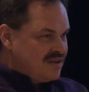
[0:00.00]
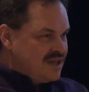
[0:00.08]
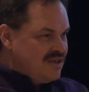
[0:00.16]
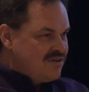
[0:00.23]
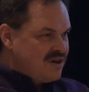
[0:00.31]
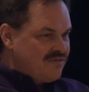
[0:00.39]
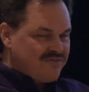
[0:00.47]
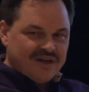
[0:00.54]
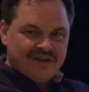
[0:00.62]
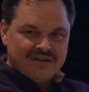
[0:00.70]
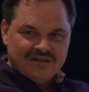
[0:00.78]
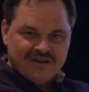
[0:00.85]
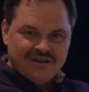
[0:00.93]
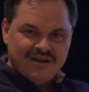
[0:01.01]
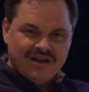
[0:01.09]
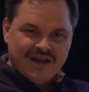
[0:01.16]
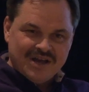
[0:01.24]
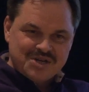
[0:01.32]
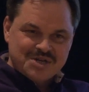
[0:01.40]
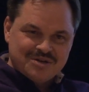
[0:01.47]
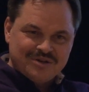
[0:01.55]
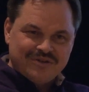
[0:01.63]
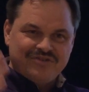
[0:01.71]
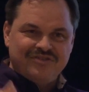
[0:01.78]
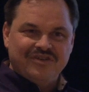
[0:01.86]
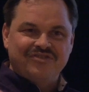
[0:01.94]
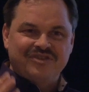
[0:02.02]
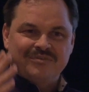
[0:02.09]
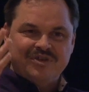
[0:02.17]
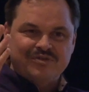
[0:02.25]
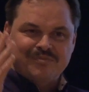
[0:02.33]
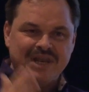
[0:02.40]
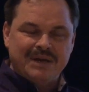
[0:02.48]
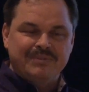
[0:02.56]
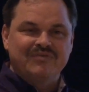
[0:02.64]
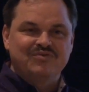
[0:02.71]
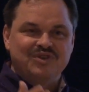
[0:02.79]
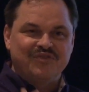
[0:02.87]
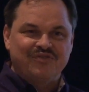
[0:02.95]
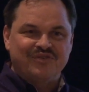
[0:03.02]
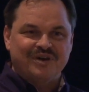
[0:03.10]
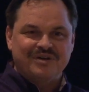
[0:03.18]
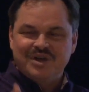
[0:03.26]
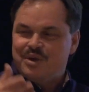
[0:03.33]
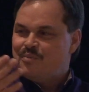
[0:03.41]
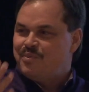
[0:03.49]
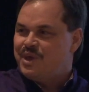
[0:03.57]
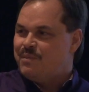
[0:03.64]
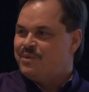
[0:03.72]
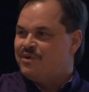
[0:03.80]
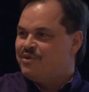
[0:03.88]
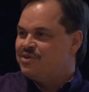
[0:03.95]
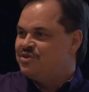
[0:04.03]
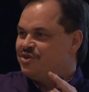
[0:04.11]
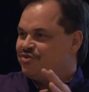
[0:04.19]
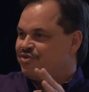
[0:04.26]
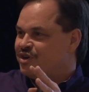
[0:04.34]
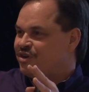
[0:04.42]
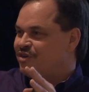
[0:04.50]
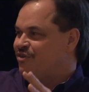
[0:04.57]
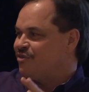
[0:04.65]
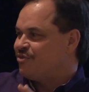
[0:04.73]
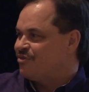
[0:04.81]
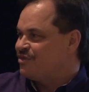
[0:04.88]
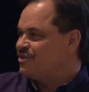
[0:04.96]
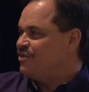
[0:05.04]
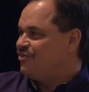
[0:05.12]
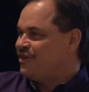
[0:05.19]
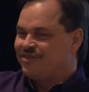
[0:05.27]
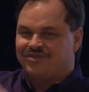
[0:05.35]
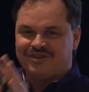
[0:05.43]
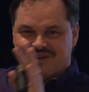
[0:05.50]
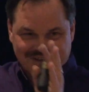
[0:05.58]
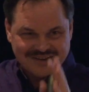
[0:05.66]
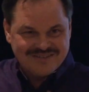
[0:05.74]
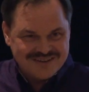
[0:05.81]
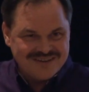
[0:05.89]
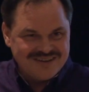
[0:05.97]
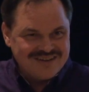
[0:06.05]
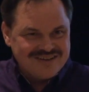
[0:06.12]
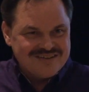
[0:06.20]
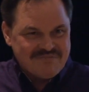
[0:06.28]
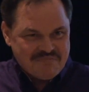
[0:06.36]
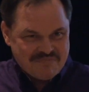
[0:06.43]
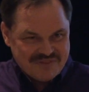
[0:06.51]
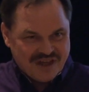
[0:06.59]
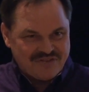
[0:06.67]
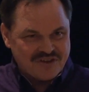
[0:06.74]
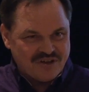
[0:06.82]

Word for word: Even if that national system is made up of different people with different diversity, that's